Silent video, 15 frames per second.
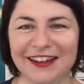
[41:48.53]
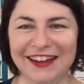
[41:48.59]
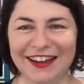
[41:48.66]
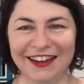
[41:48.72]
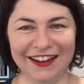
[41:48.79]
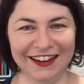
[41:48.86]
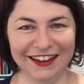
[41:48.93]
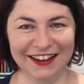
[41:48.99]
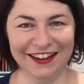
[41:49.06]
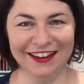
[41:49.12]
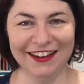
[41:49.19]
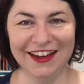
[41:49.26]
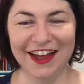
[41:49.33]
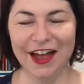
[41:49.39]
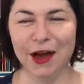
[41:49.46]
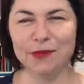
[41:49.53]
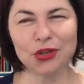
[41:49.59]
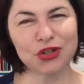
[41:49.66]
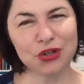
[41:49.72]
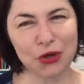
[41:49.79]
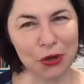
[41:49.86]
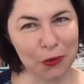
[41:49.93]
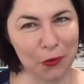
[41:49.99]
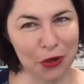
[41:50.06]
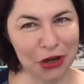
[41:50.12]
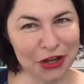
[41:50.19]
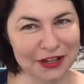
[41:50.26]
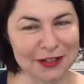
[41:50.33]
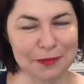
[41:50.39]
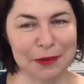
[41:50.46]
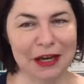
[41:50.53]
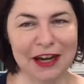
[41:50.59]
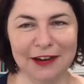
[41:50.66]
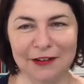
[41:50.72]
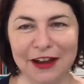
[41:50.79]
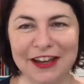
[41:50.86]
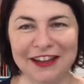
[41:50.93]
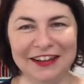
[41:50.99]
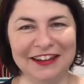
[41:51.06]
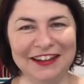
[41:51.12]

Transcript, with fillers: I'm not sure it works, but anyway,